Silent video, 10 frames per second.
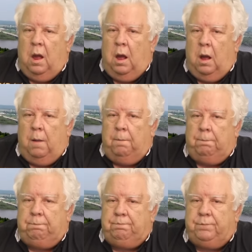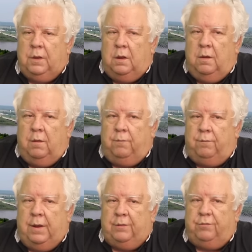
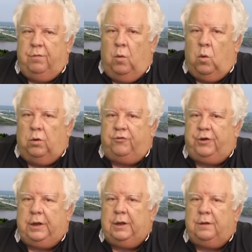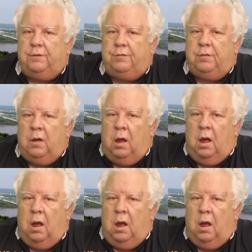as the horse she is